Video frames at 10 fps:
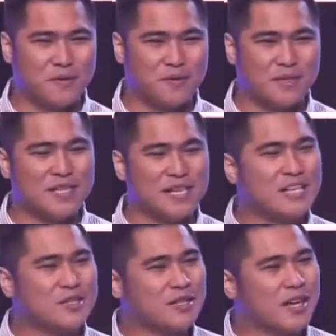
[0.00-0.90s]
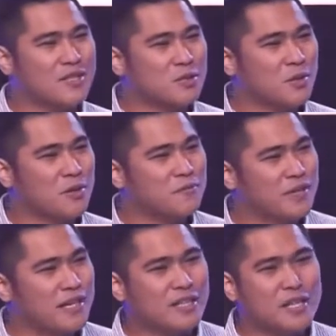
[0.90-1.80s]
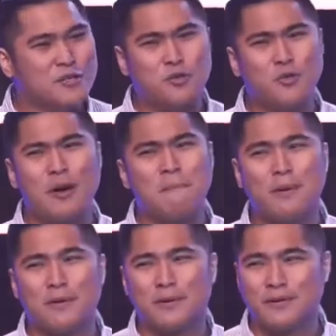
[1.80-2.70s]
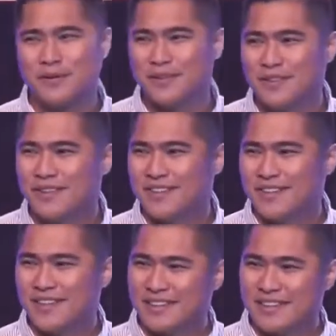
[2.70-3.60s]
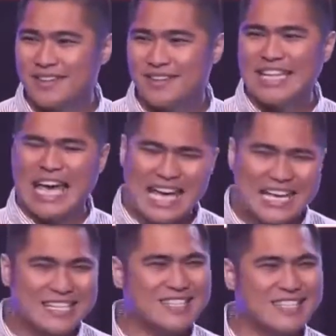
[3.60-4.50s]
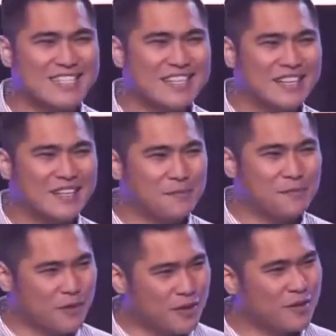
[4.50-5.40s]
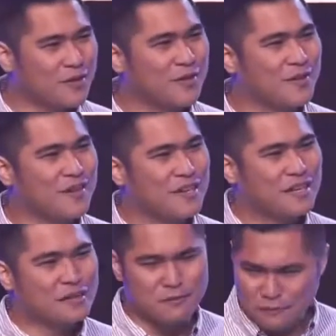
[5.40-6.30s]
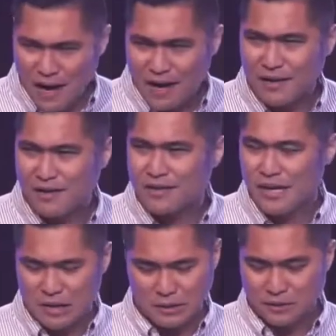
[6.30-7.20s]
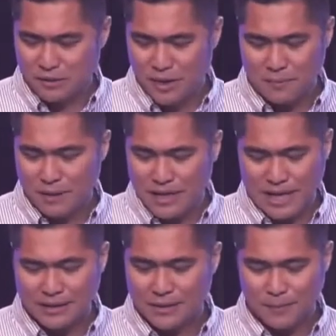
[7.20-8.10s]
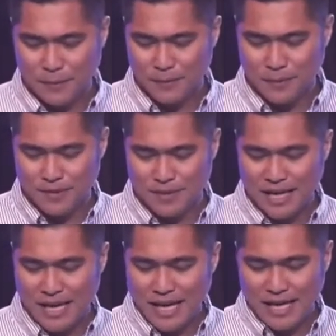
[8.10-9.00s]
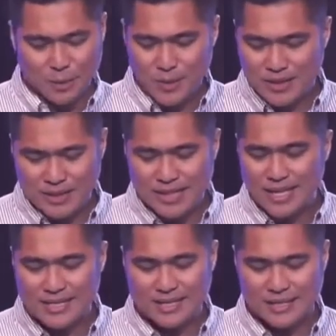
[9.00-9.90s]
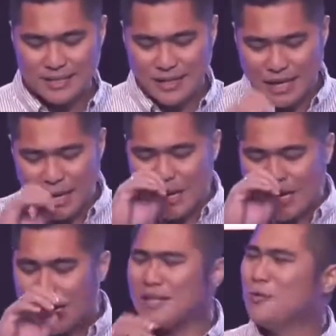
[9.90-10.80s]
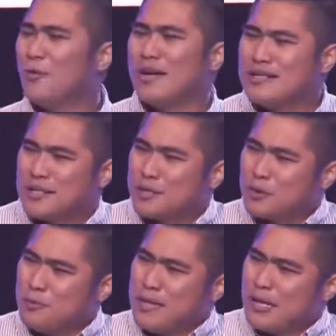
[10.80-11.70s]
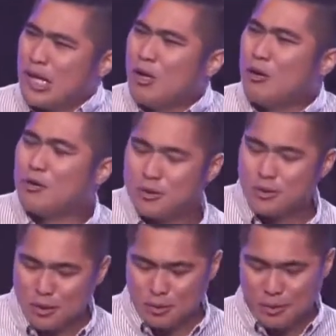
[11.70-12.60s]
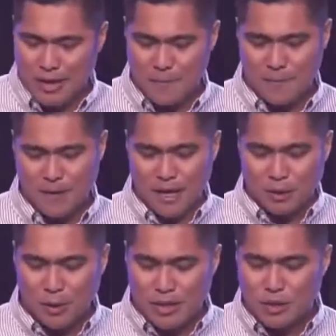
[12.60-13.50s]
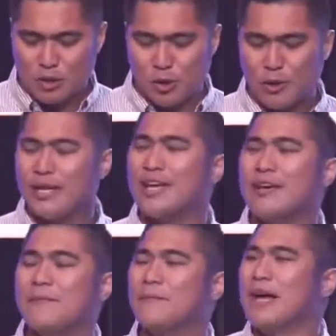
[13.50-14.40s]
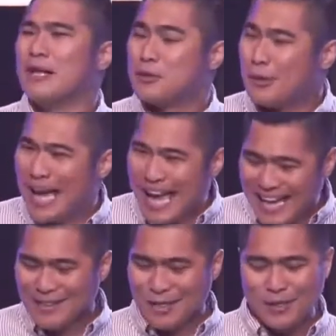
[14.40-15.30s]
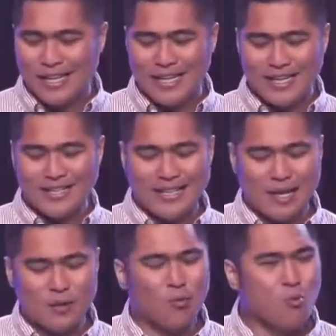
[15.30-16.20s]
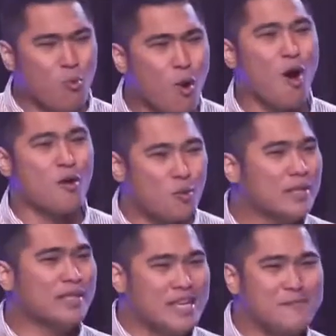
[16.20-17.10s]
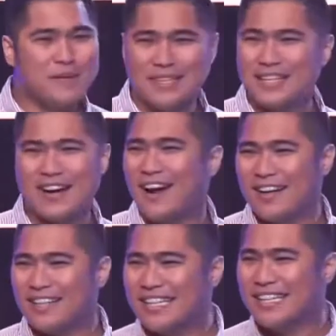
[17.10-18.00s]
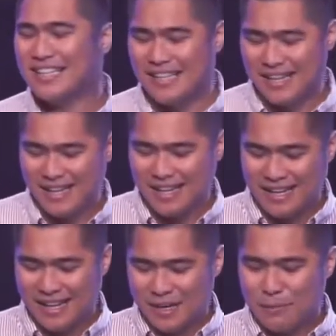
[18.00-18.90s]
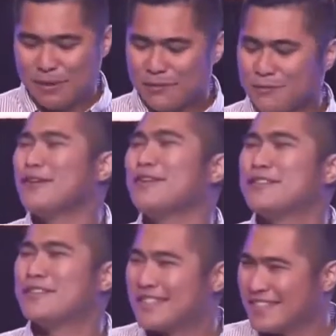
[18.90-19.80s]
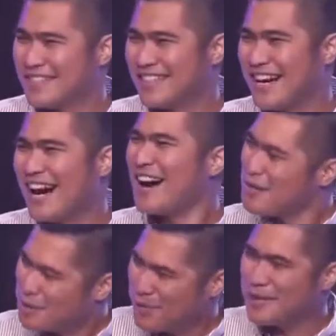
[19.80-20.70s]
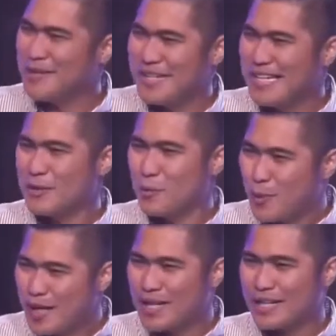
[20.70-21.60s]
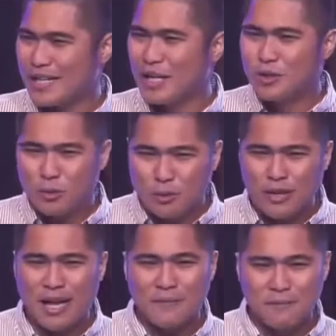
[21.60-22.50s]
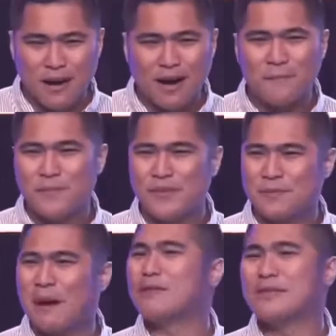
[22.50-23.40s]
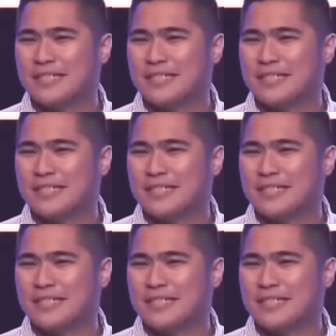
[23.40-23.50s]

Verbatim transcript: The nation got so afraid. They trembled. Yes, the thunder, the fire, the rumbling had a purpose. It was a test. God wants us to be closer to Him, to enjoy Him, to enter Eden and walk with Him in the garden. But first, are we really willing to climb up the mountain?